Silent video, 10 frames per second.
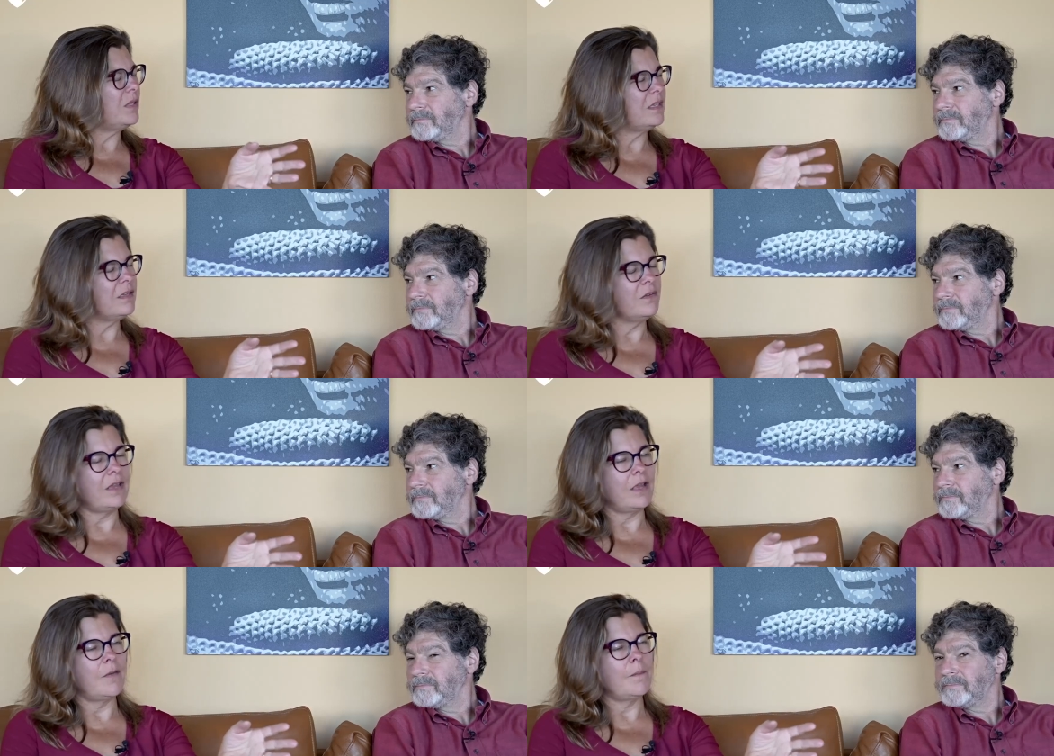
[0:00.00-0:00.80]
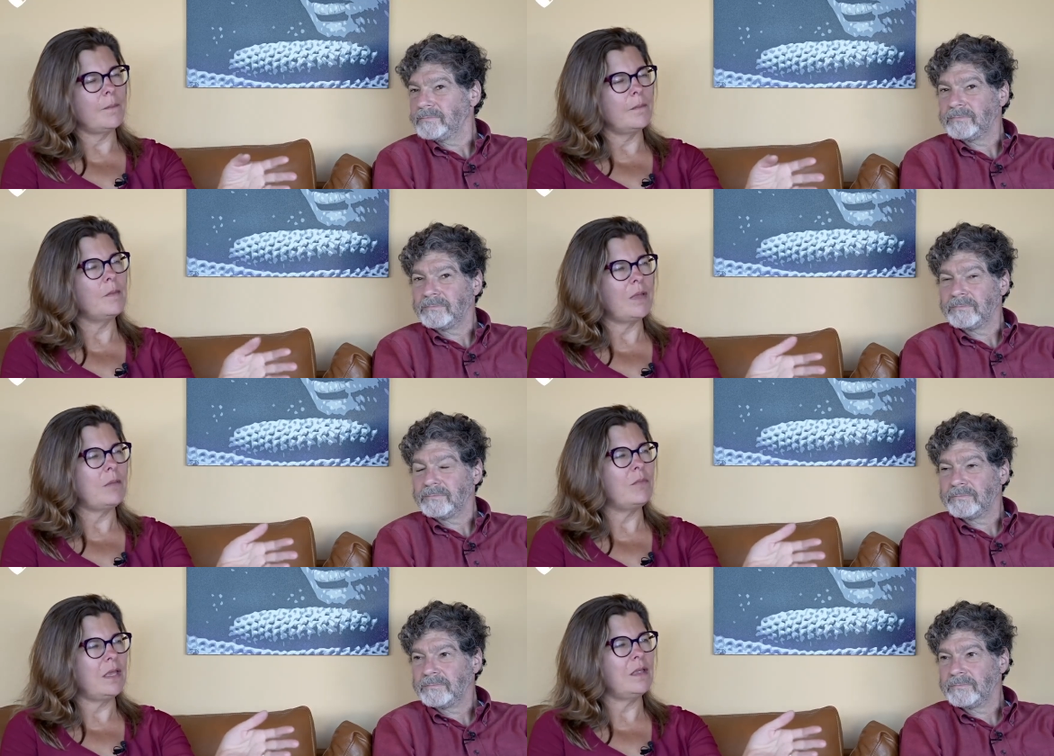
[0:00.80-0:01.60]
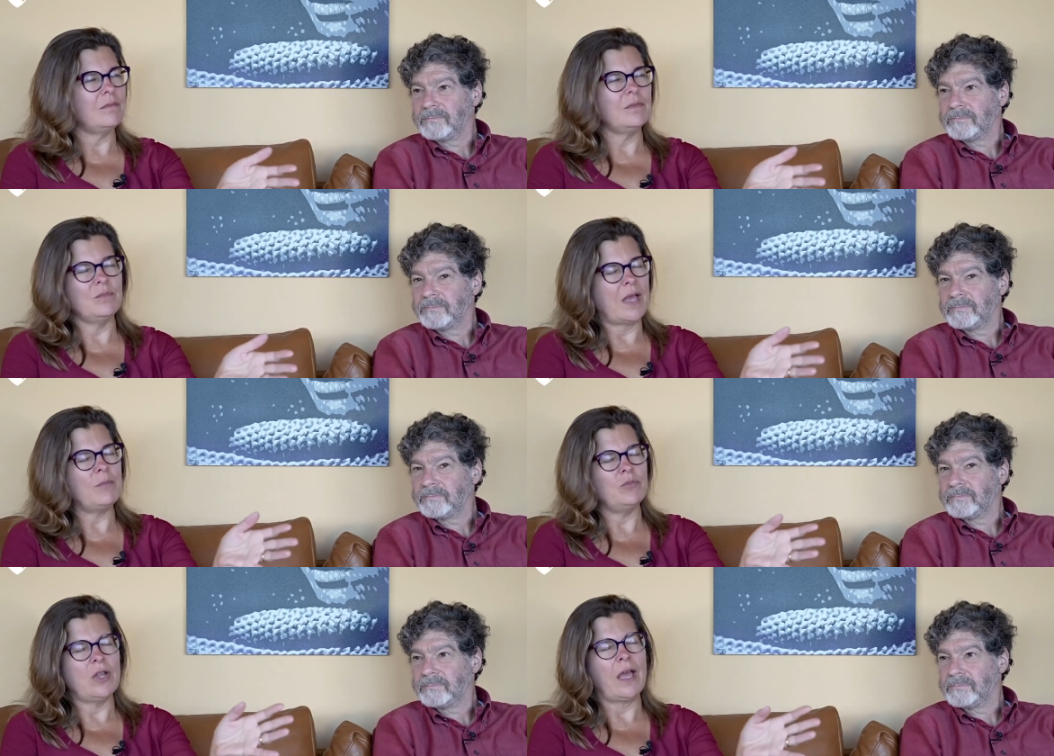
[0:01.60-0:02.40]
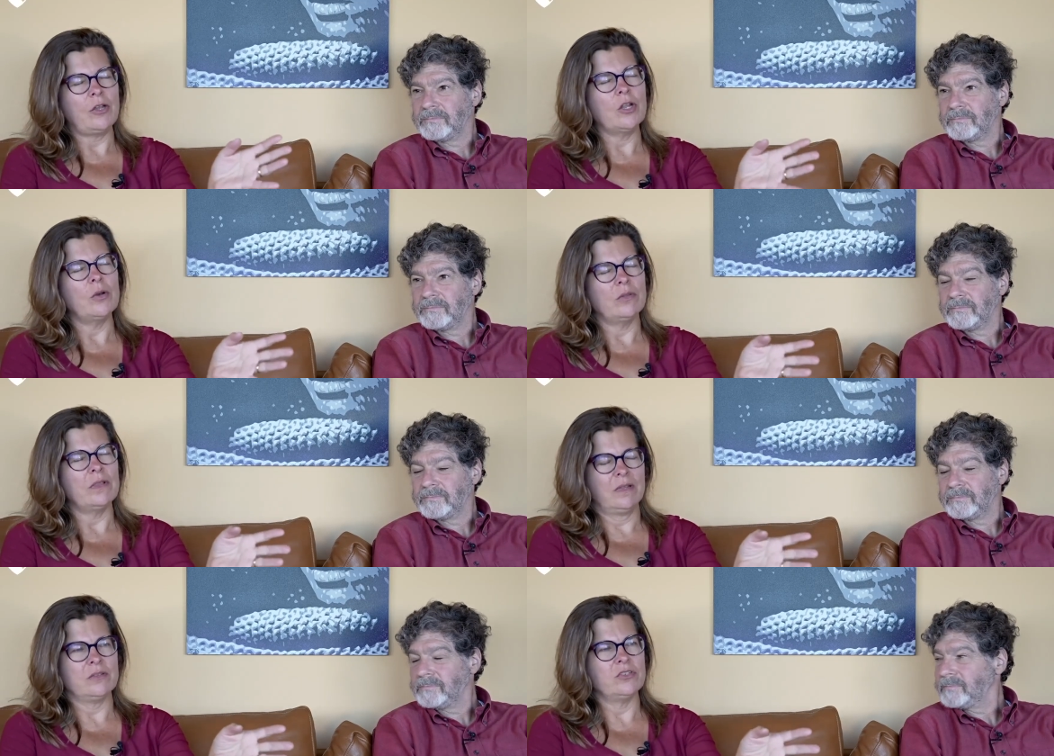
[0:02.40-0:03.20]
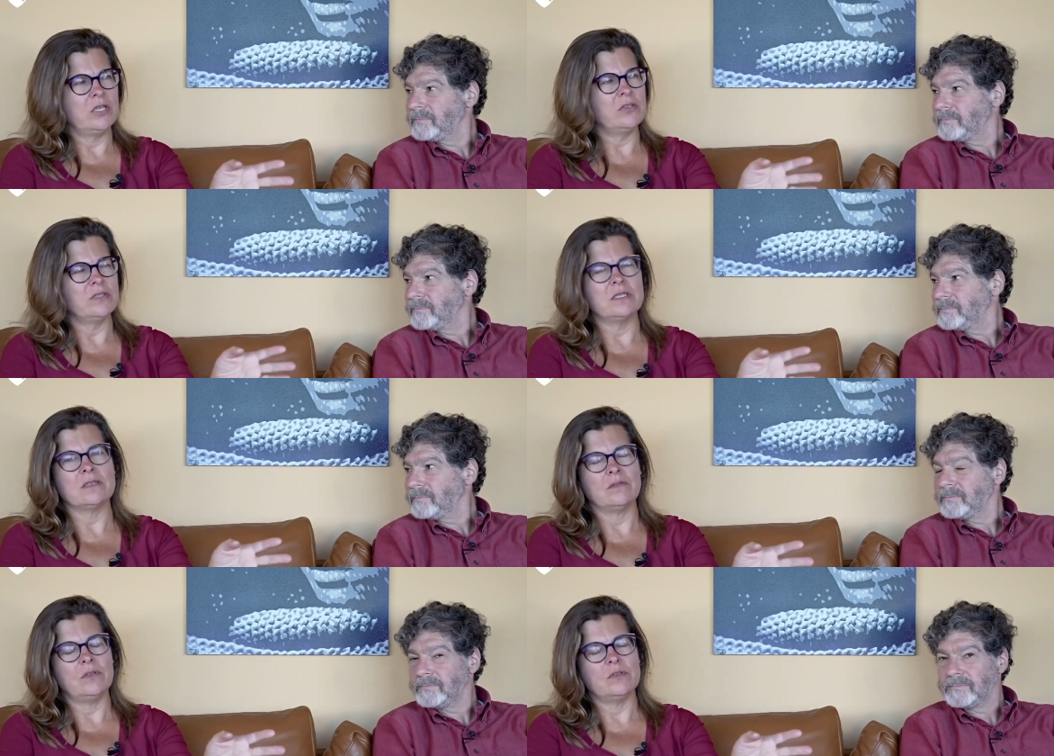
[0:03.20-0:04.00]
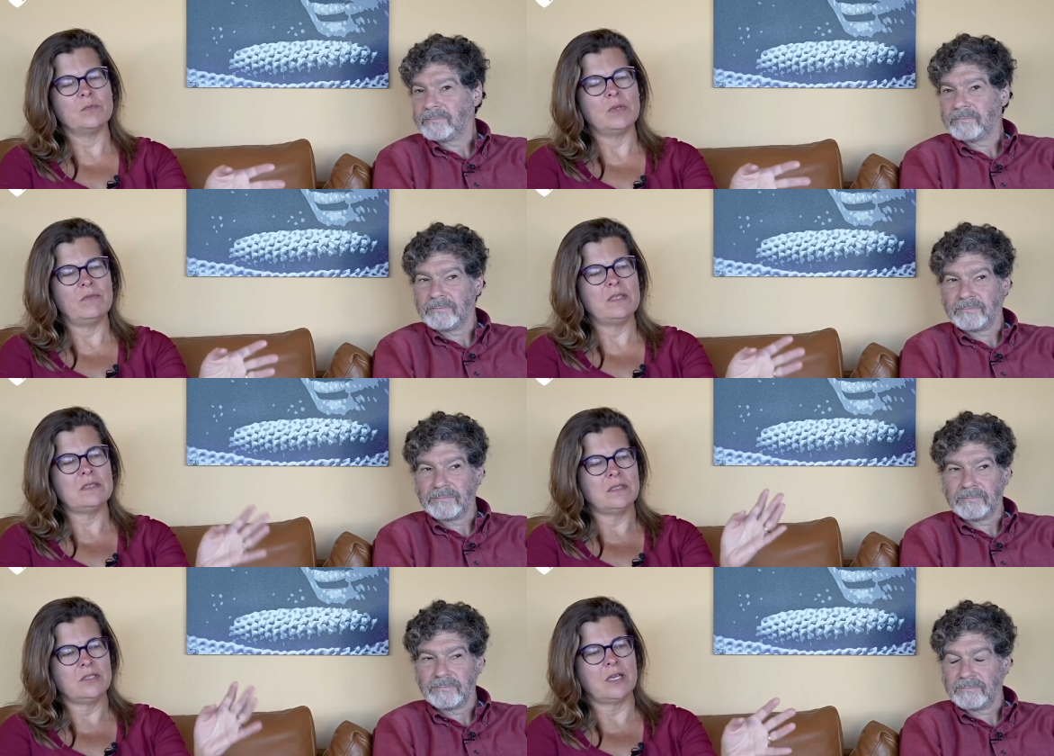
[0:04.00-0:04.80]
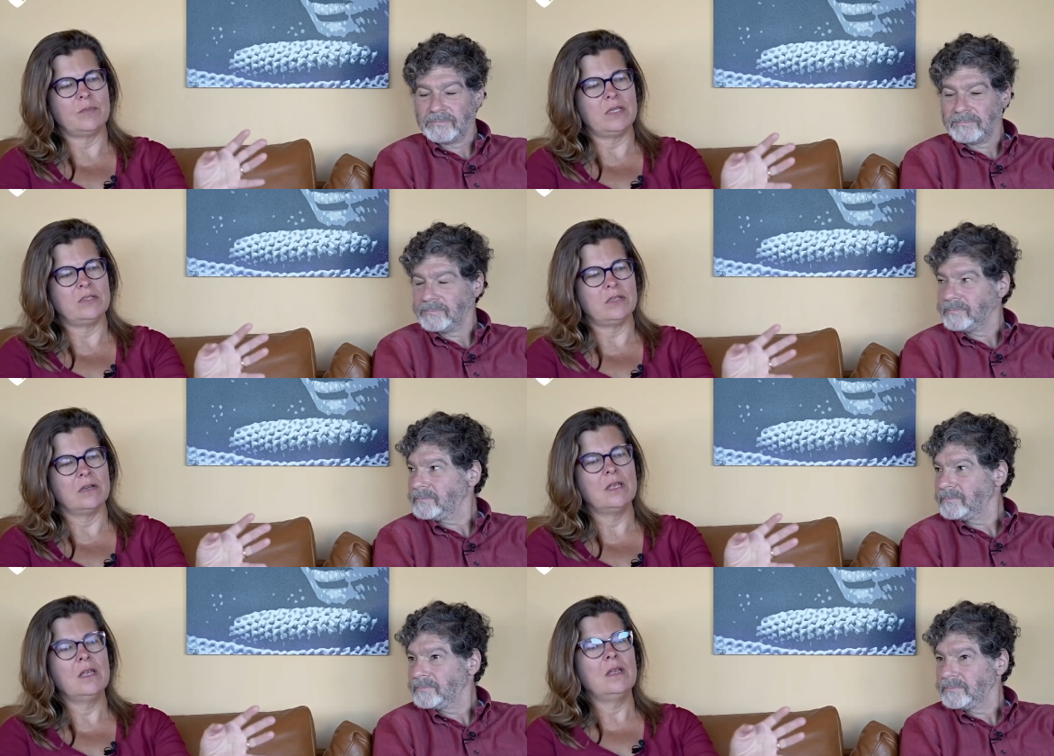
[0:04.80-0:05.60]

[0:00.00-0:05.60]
Speaker 1: like okay may, may, I'm, i know that there are english teachers this confused but if this is a shop teacher